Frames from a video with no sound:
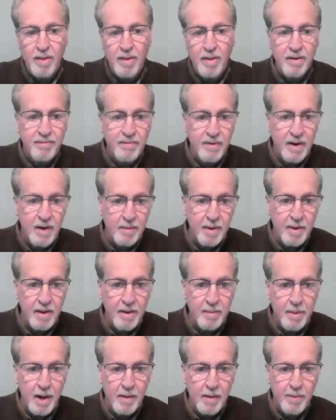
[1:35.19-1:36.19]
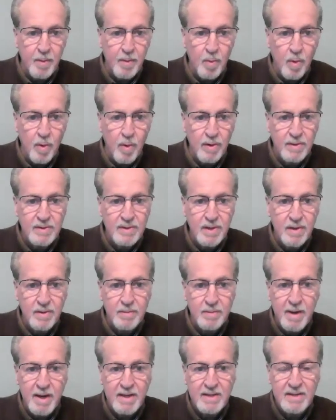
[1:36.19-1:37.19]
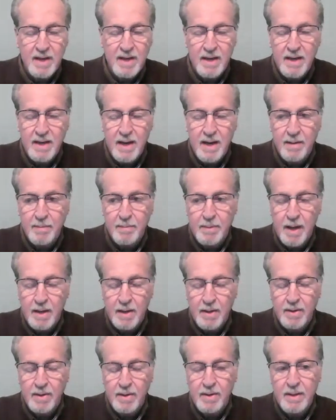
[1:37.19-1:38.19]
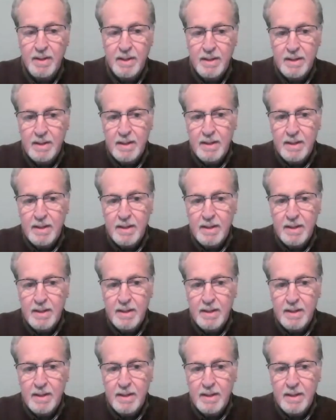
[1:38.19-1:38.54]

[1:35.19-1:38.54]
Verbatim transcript: They're funded by the Department of War. So it makes a, a, uh, a good